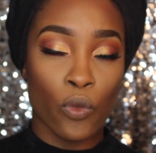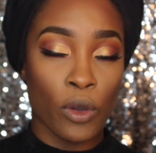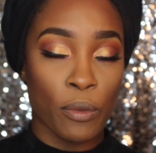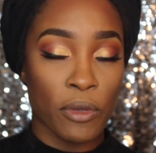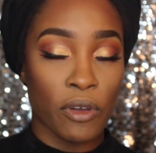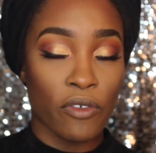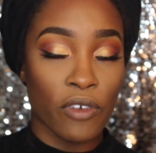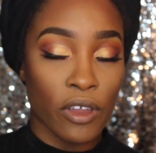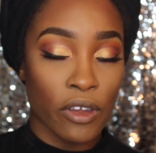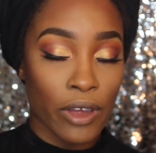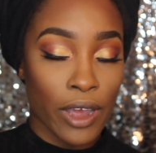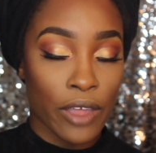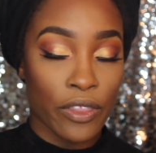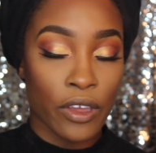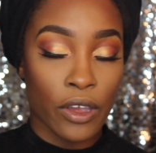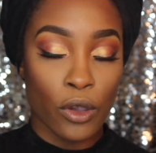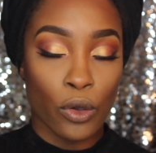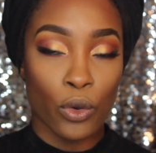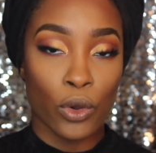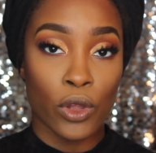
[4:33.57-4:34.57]
women of color out
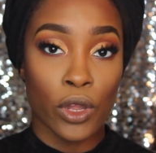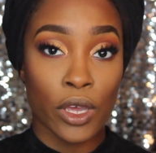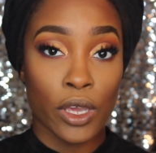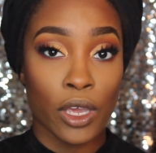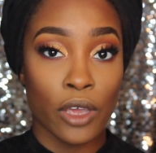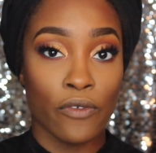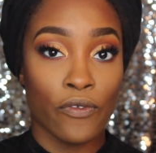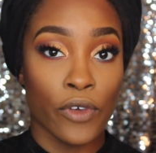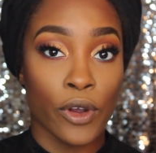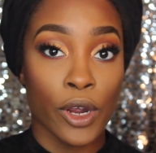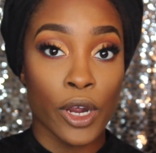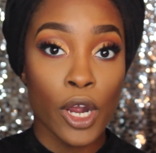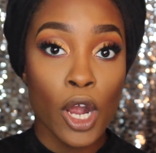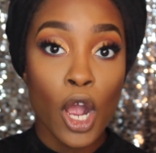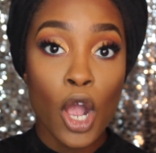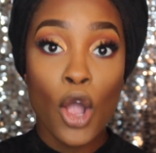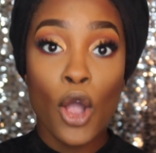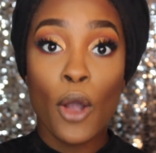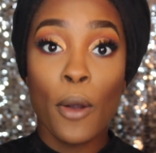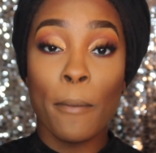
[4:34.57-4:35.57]
there who are looking for
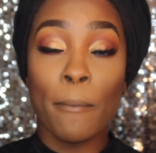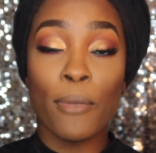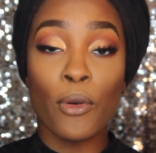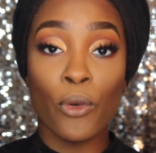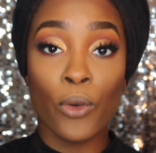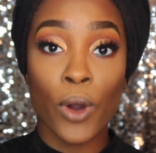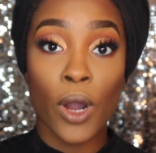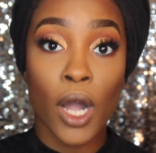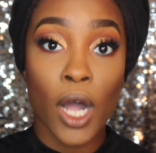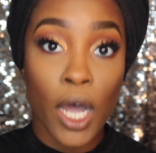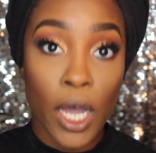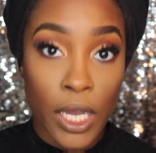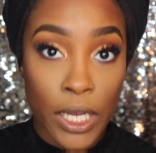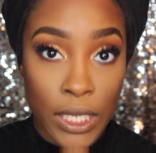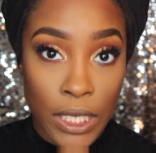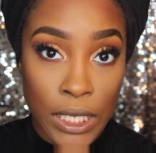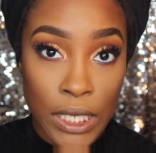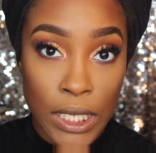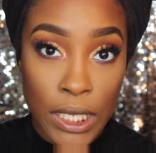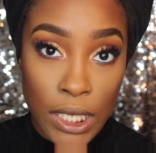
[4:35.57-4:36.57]

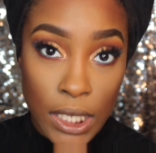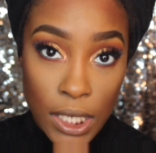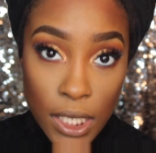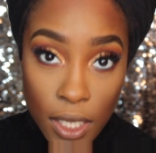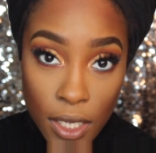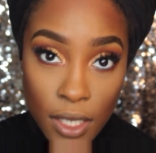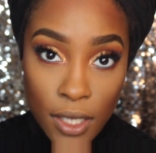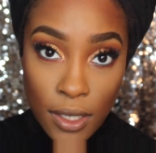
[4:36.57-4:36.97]
bronze